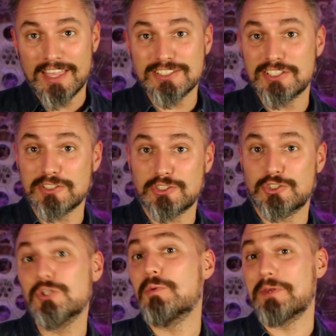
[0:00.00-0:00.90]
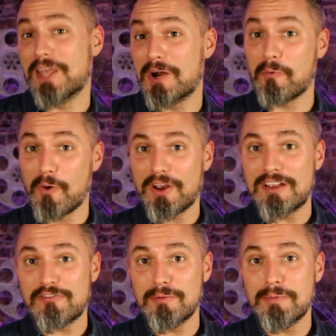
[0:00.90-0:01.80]
things in the soup that are
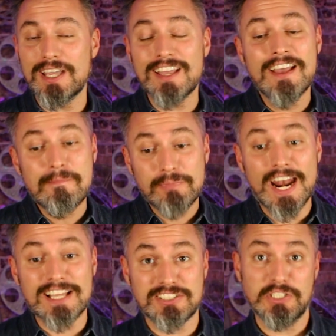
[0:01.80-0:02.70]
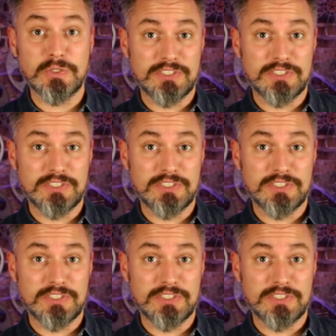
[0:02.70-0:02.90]
working for me that I still